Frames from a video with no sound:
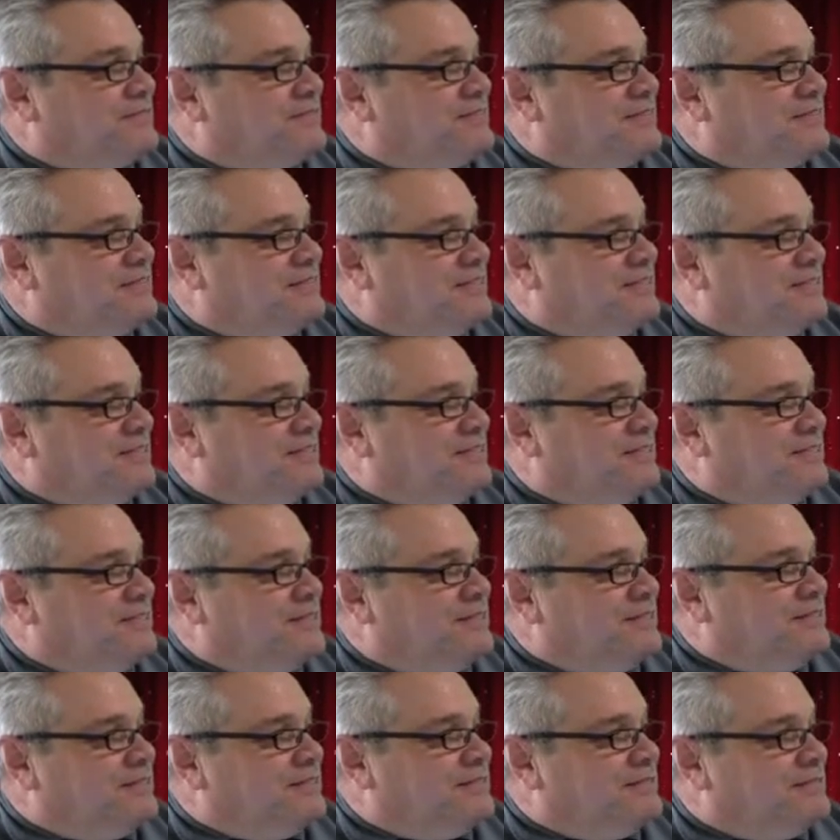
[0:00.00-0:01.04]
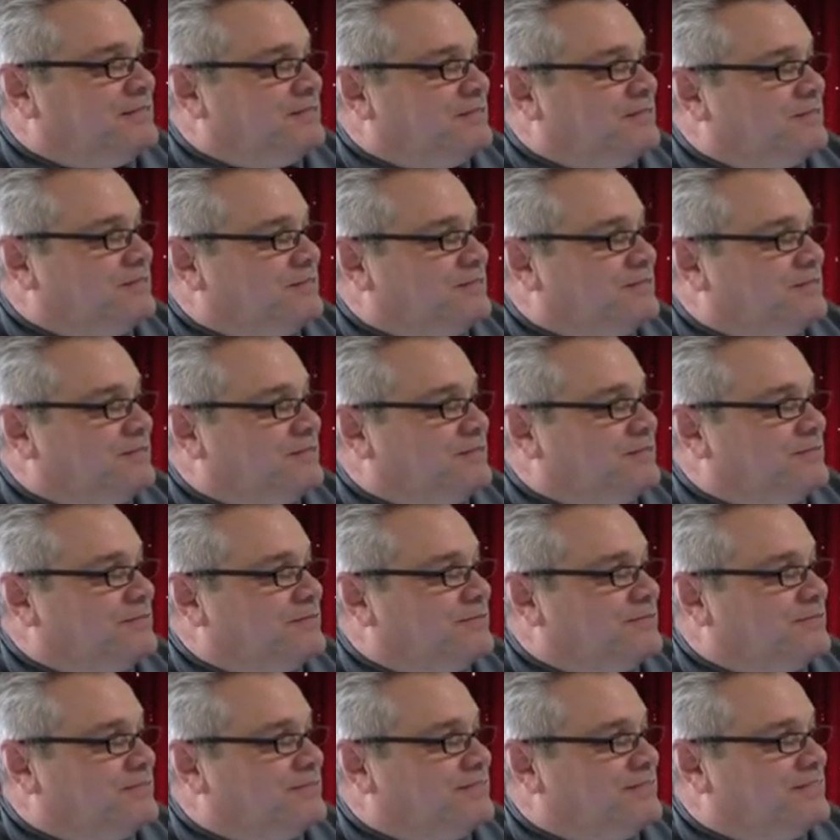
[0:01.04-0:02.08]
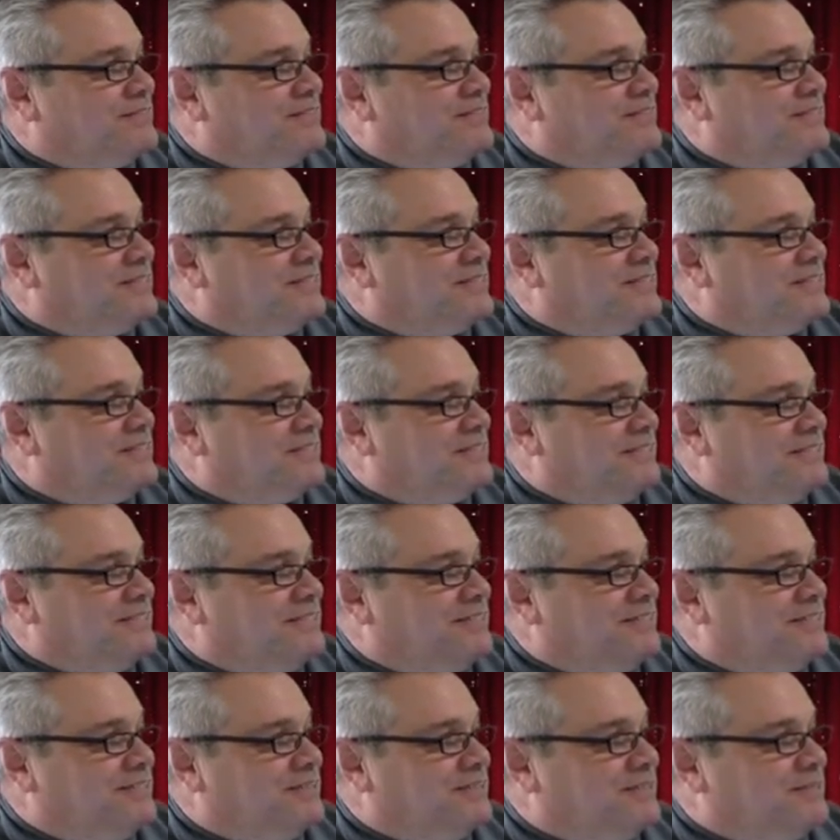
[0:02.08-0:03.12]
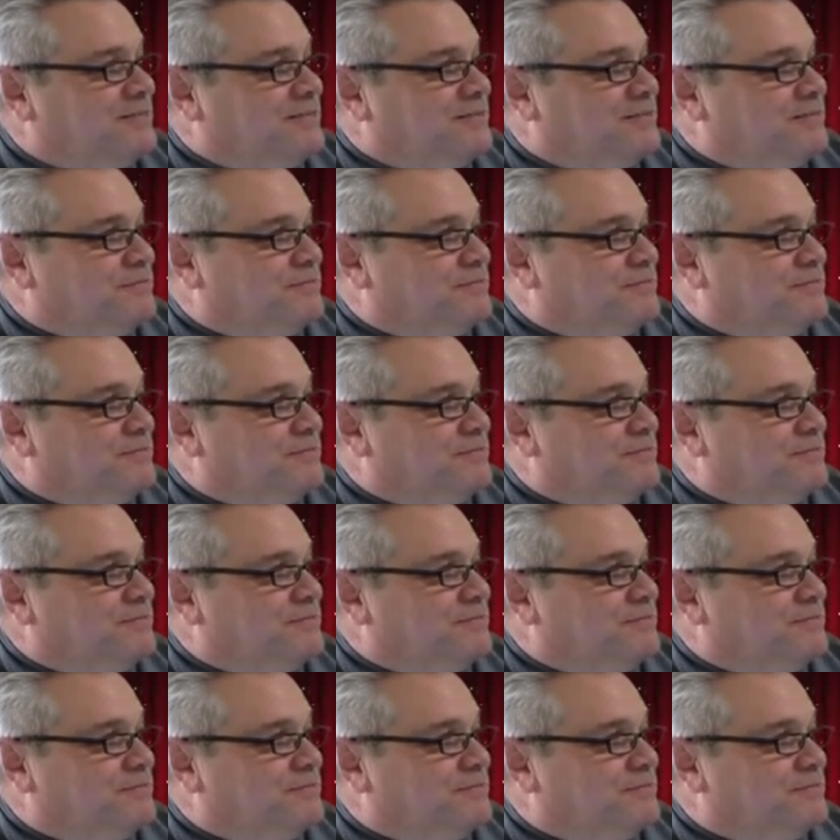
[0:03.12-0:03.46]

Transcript: (silent)